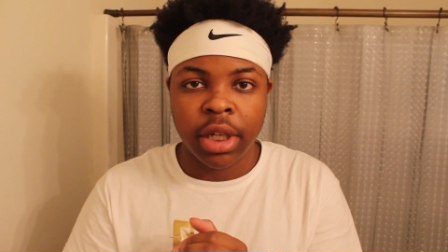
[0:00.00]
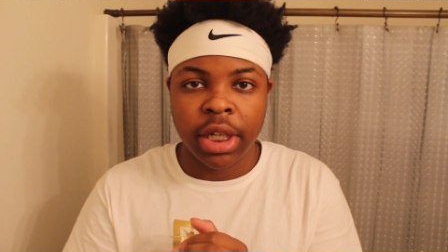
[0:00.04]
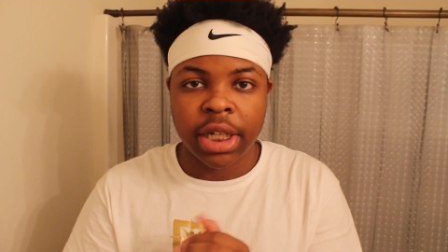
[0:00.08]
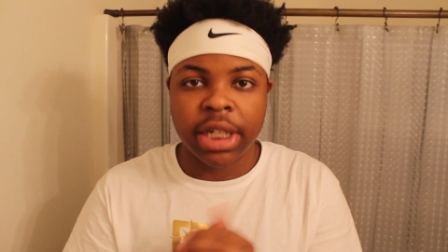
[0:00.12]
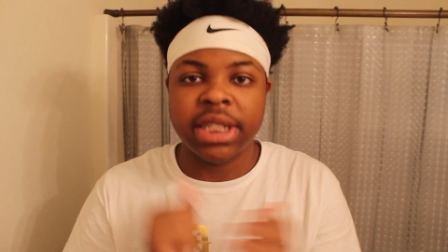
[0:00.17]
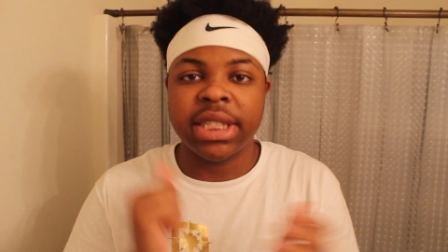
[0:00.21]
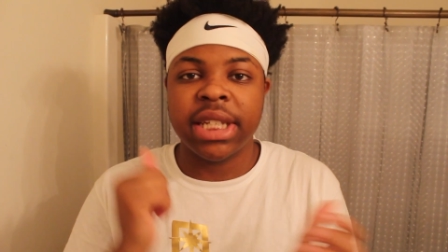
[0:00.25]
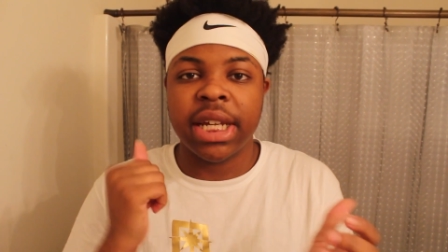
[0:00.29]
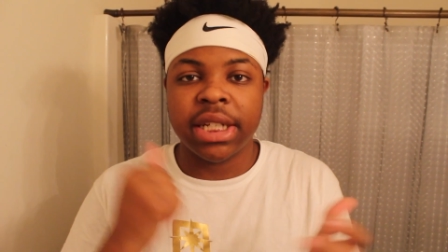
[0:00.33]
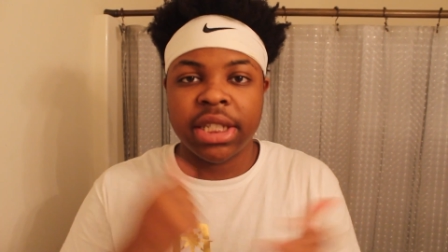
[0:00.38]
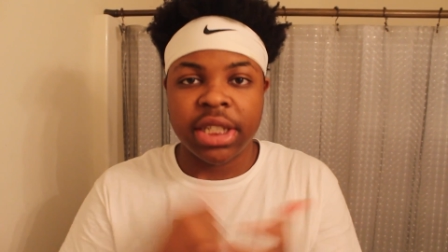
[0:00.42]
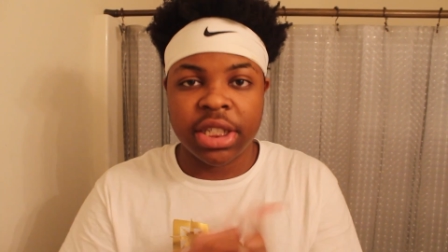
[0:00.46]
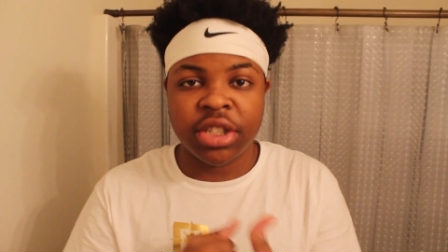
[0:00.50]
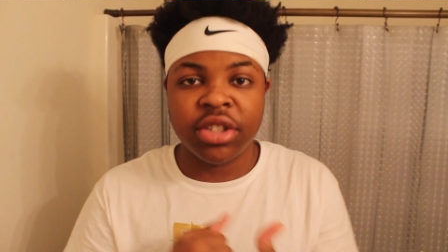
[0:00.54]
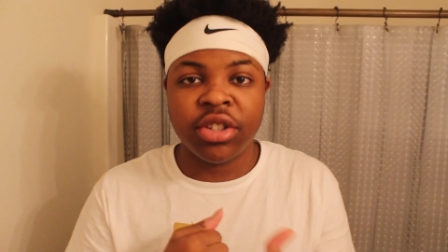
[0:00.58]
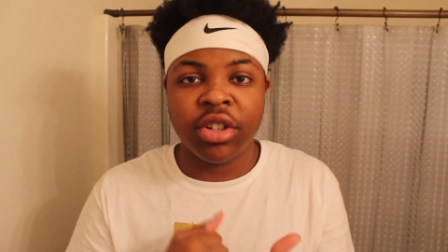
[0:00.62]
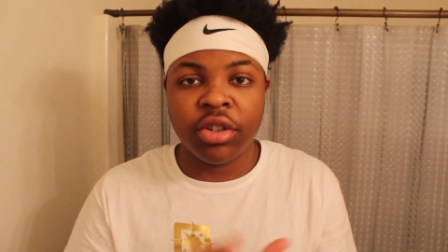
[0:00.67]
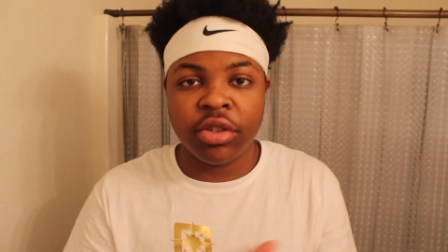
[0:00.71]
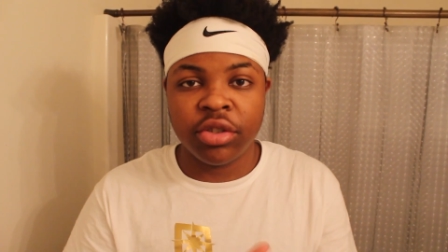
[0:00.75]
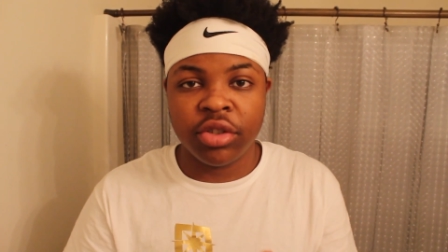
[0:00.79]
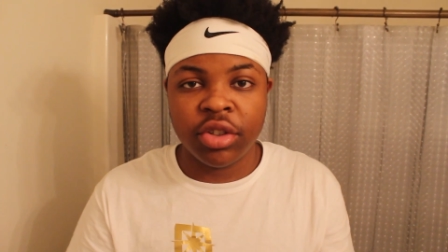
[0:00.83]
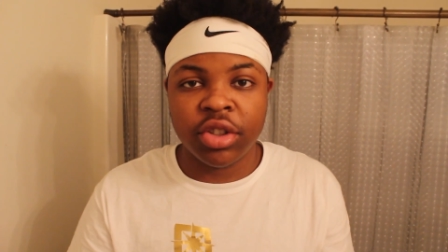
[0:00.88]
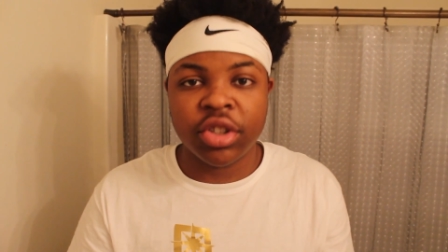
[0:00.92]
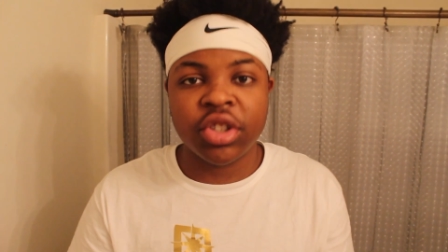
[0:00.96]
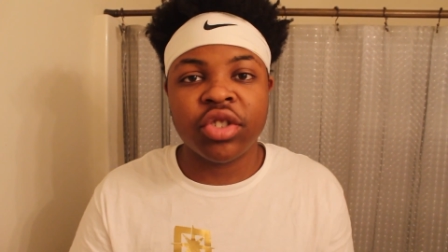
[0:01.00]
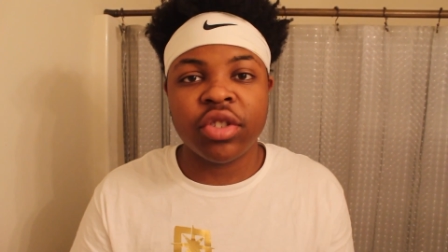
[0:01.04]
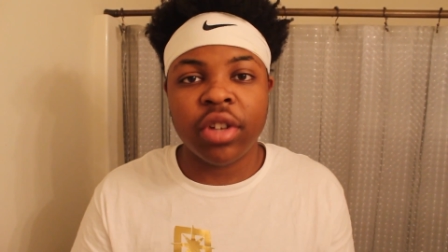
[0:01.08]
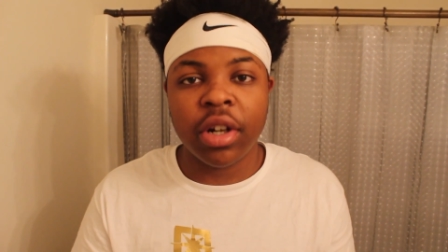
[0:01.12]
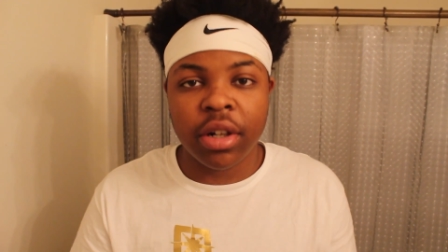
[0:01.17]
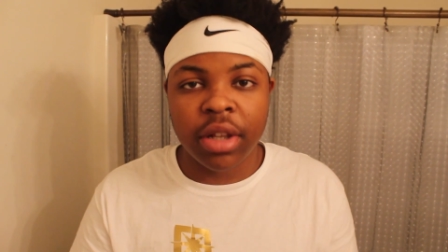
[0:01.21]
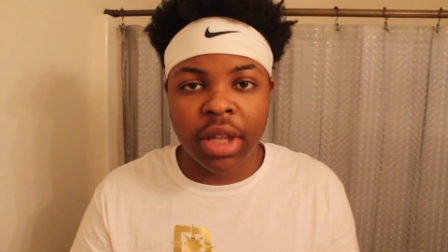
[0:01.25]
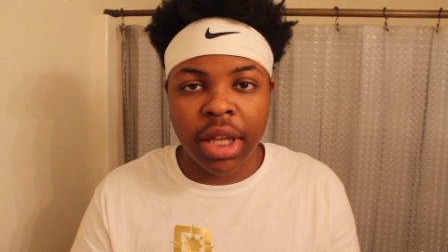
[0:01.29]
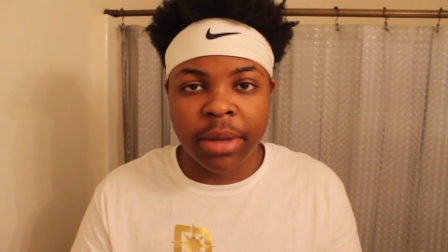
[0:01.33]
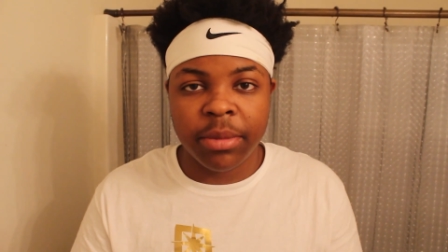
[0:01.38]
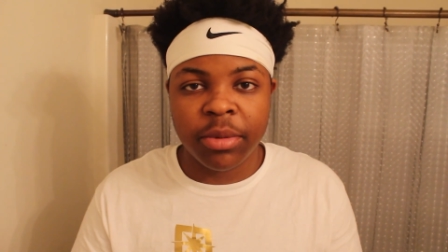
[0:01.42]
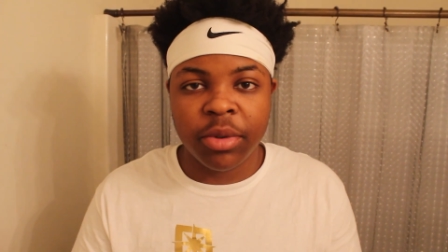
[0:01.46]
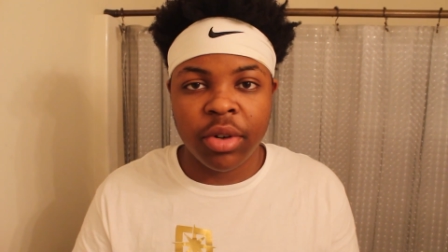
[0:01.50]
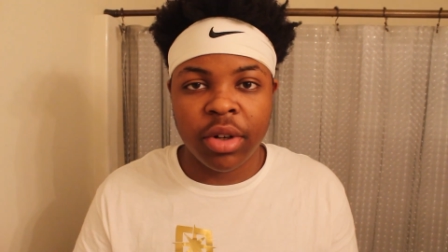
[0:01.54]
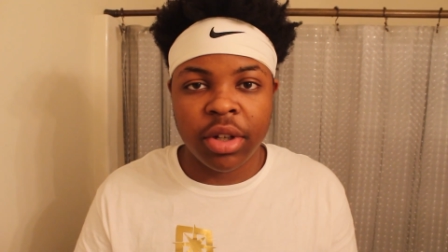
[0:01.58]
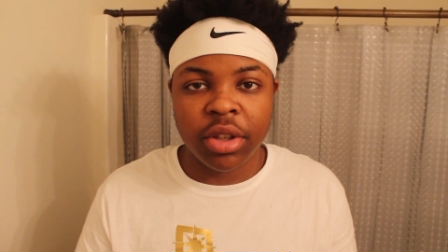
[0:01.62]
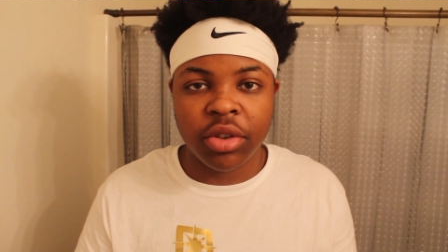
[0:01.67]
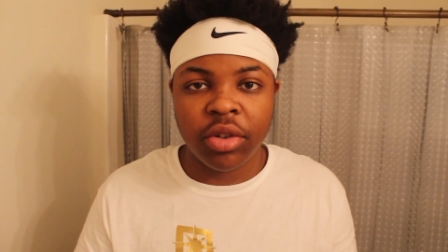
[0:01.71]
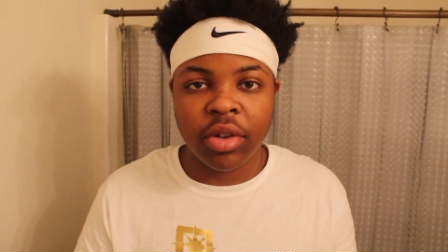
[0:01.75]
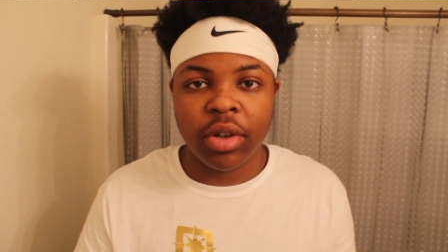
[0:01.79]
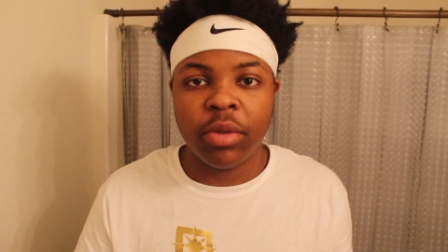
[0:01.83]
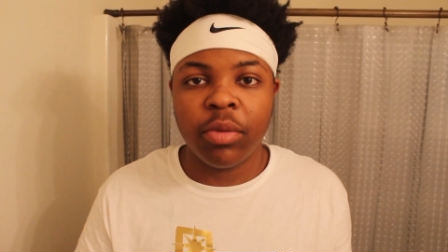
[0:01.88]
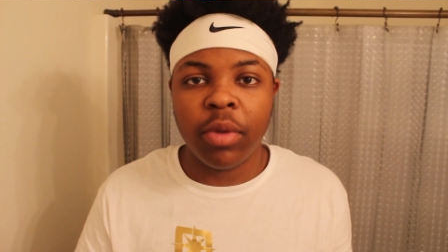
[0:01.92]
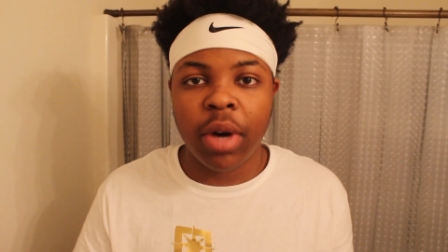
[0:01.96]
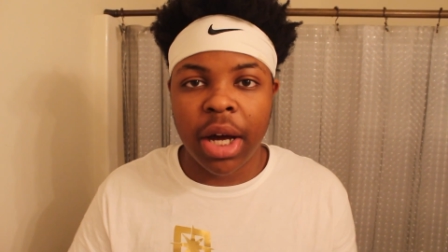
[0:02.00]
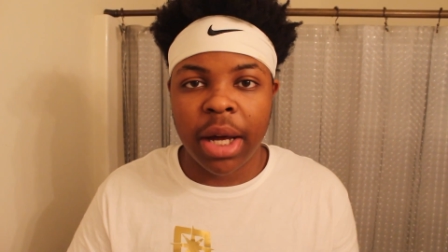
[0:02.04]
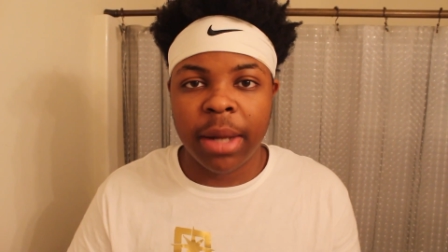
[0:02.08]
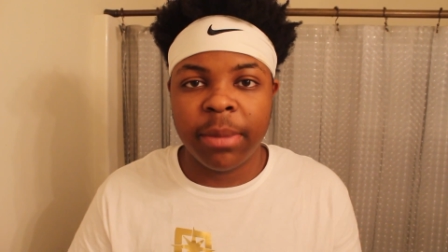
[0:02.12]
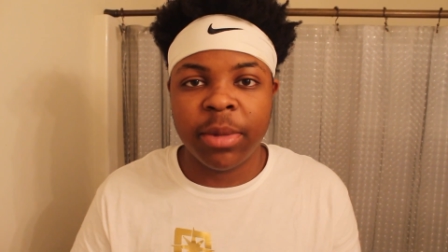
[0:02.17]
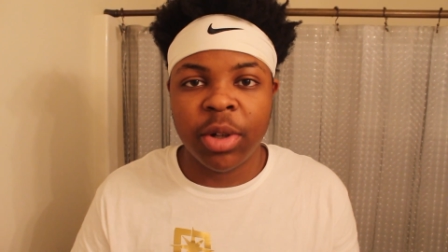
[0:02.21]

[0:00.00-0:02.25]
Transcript: Cause I just told you the struggle I'm going through and why